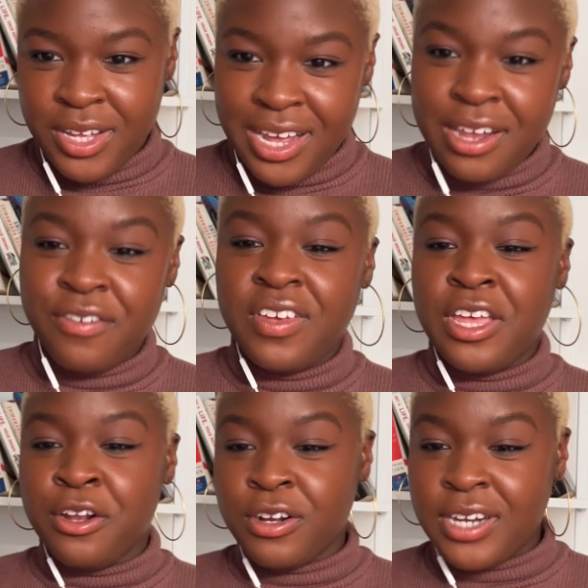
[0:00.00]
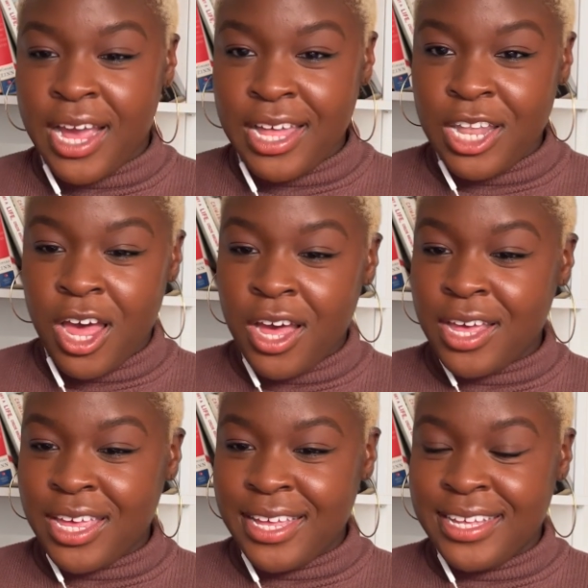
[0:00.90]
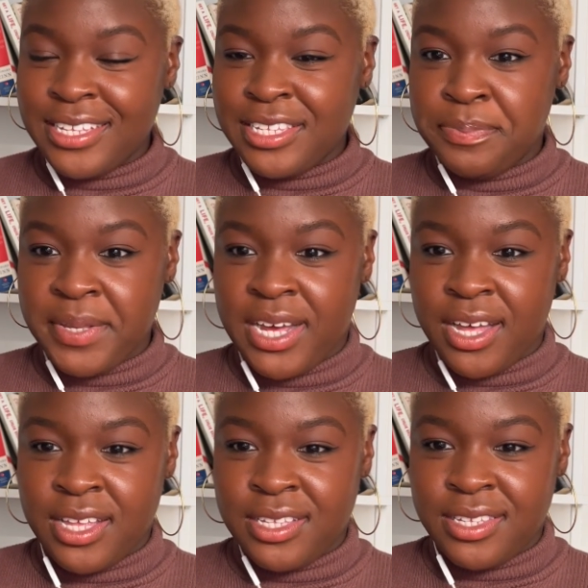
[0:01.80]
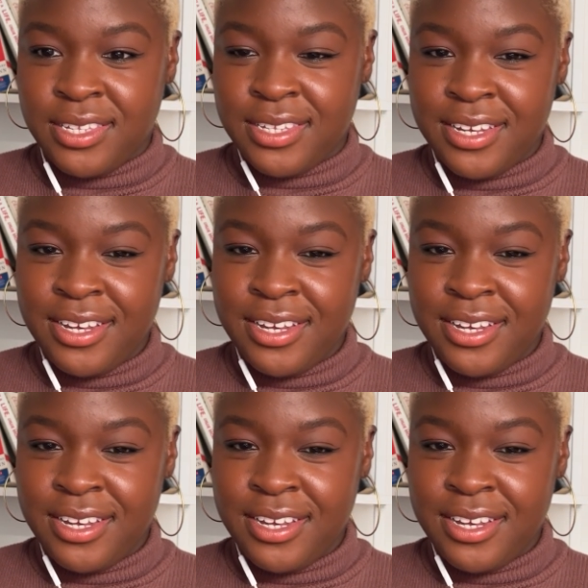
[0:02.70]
kind of inner dialogue is, because